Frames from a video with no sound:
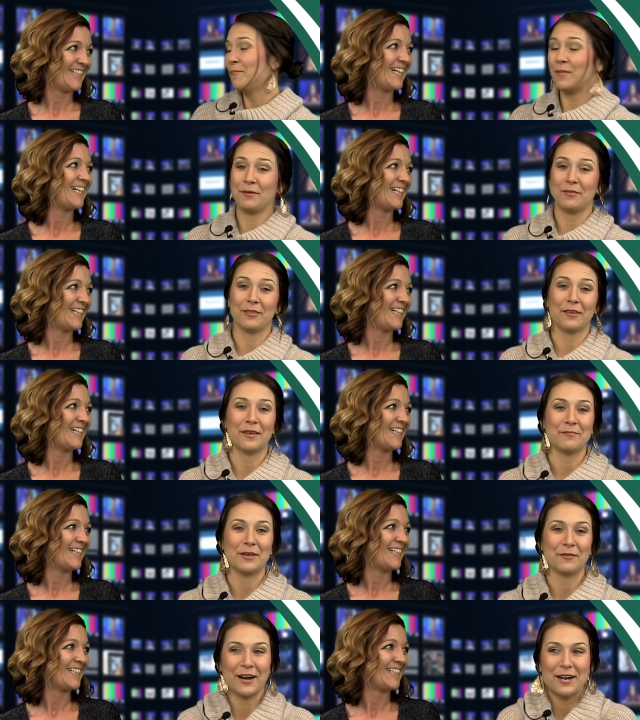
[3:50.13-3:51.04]
Speaker 1: Maybe they'll let
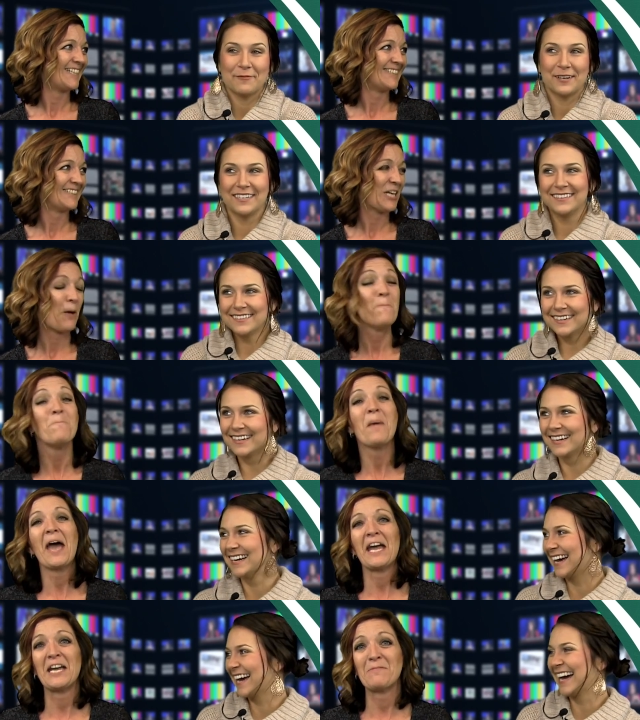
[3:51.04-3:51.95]
me ride one.
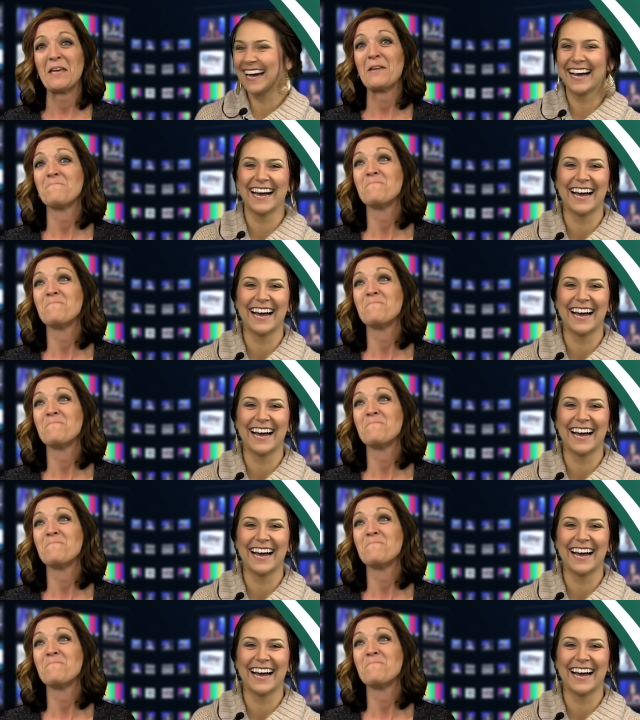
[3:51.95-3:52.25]
Maybe,